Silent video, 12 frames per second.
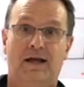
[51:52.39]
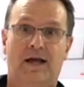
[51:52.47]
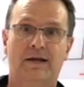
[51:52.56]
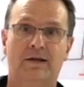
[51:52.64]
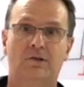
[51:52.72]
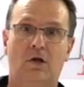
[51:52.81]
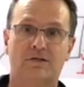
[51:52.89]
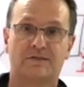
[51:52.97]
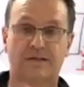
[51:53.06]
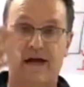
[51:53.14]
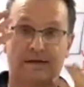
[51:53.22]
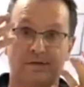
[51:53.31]
And it looks
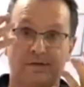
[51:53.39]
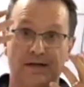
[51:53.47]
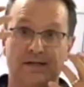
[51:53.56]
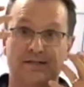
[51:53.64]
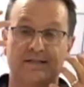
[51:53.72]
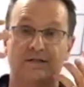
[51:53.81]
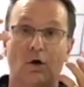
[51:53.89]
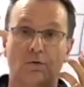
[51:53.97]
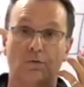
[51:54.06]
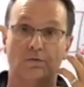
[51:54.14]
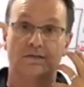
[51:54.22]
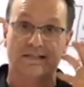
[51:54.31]
like that it's
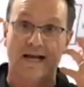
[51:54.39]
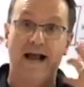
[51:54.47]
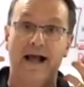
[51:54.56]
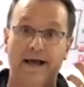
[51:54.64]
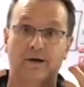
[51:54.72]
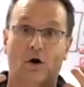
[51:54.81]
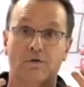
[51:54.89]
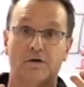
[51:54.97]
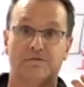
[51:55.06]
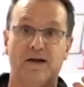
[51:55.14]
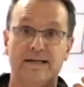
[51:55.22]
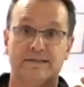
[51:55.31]
so sad on their
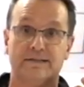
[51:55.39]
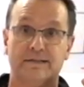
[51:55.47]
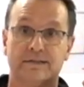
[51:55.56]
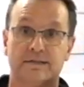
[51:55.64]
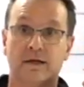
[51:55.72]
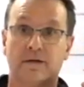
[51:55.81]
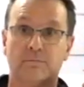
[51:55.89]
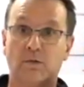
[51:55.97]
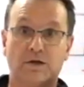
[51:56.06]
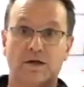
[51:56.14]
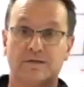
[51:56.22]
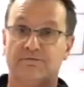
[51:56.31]
faces
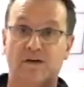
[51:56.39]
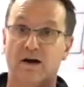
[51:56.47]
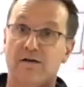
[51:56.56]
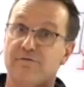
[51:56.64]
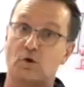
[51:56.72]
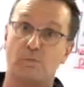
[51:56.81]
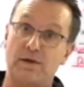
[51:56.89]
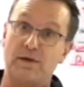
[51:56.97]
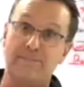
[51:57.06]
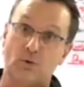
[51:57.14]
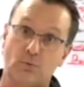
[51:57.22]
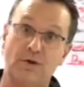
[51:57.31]
because very few
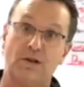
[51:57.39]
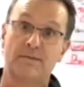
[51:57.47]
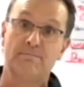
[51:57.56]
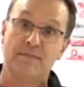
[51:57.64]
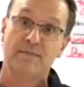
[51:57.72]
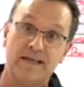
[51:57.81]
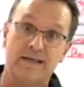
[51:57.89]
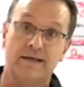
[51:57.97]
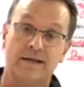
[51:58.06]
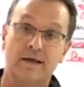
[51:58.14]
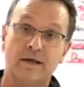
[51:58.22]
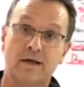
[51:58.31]
people really mean